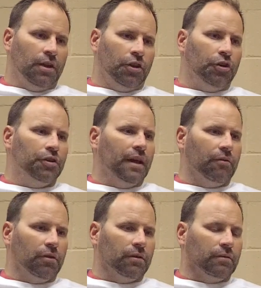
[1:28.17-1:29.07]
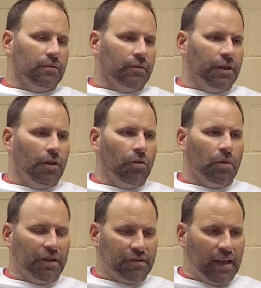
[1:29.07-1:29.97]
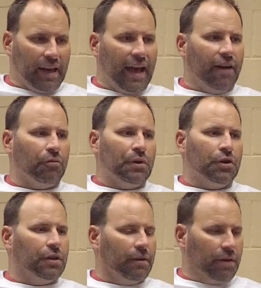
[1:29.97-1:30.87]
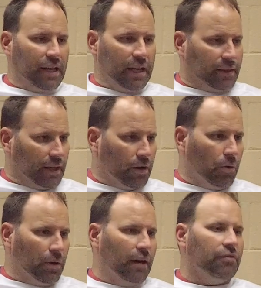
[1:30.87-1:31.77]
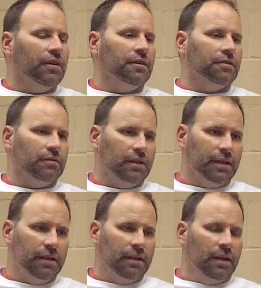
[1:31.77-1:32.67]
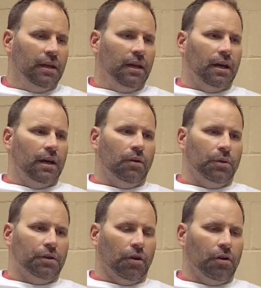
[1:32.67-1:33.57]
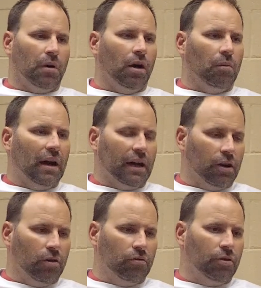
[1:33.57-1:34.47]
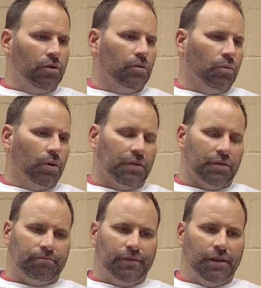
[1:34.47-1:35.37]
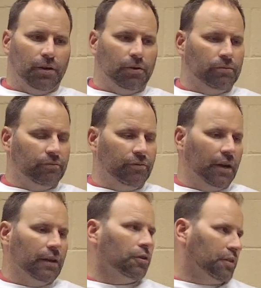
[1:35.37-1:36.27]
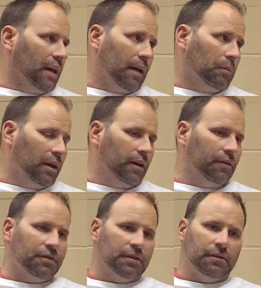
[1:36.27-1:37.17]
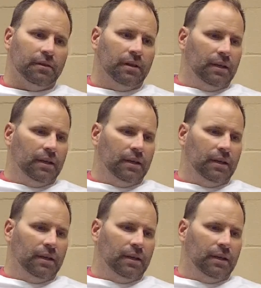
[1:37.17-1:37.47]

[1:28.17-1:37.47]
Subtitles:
Could never, the rest of that half, we could never get anything going offensively. We turned the ball back over with, very little time left, and